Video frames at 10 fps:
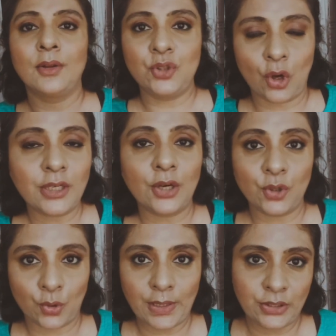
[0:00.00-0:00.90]
jot down
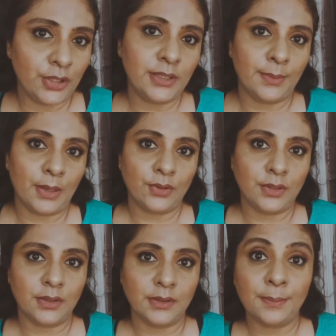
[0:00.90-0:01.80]
your questions about
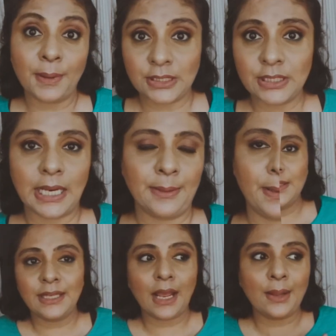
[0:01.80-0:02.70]
the budget
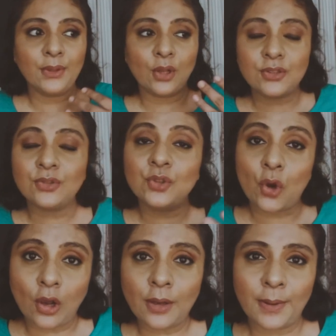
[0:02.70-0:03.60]
iPad. I will also
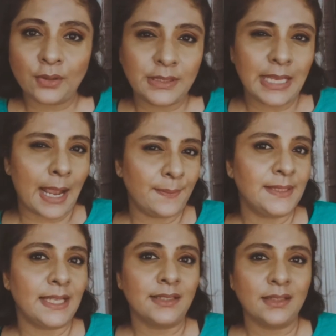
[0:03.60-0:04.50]
talk about the
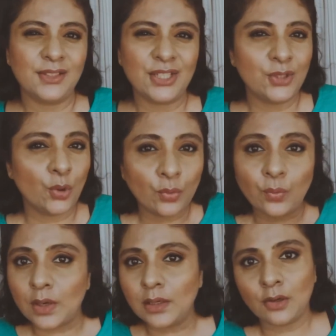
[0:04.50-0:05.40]
apps that just don't
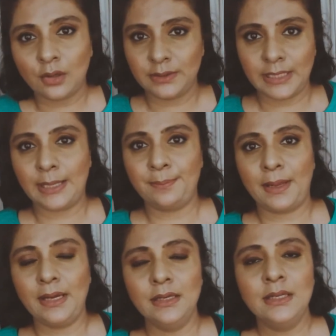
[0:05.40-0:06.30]
work on the
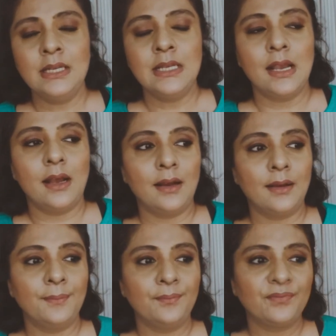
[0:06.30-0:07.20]
iPad.
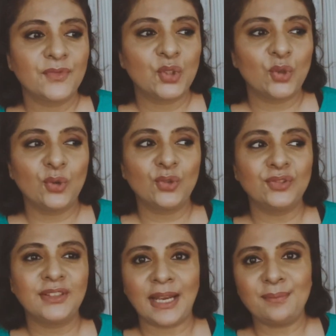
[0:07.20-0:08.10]

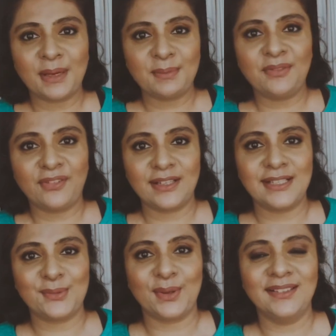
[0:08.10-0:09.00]
So that might be fun
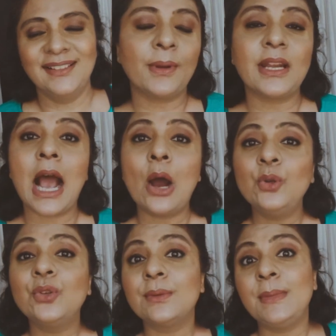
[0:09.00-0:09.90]
as well. How
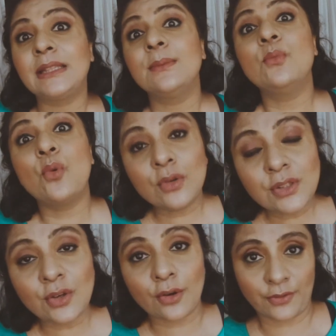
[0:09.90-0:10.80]
you can make the
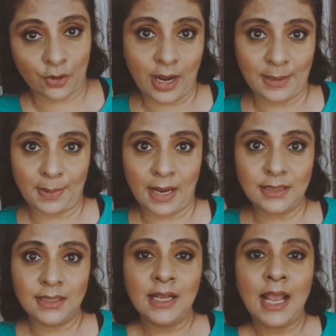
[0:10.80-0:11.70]
most of your
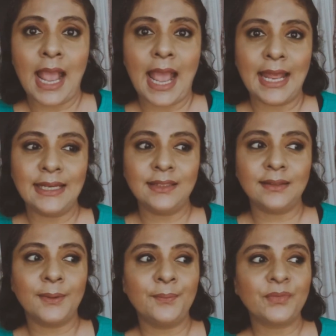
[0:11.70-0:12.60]
iPad and
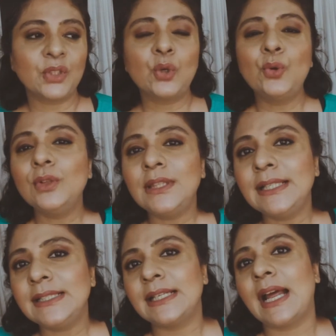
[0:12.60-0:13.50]
the cool
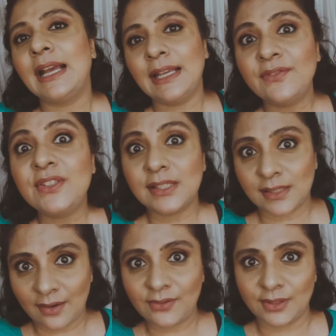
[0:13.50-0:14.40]
things that I have
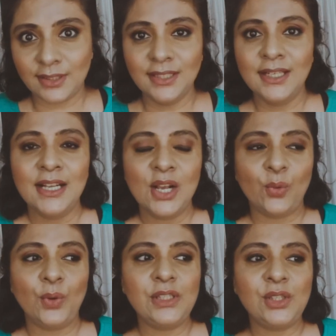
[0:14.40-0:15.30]
discovered,
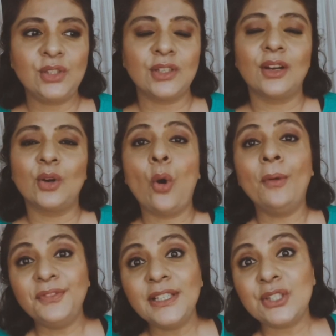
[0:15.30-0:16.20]
which
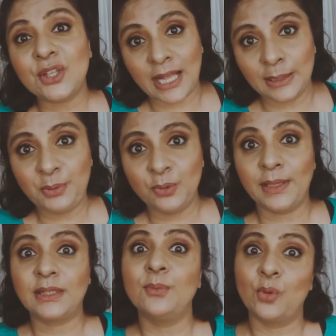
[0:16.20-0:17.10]
hopefully should help you
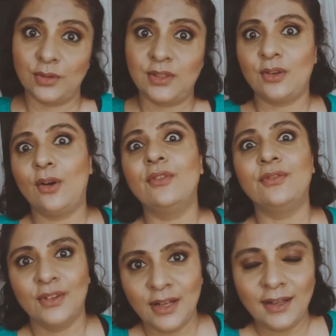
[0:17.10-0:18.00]
make the most of
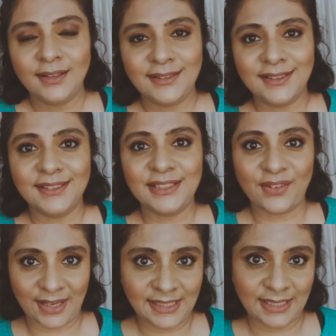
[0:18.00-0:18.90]
the
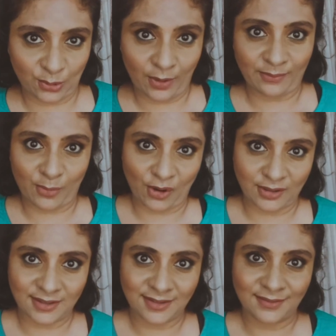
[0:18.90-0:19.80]
device that you have bought.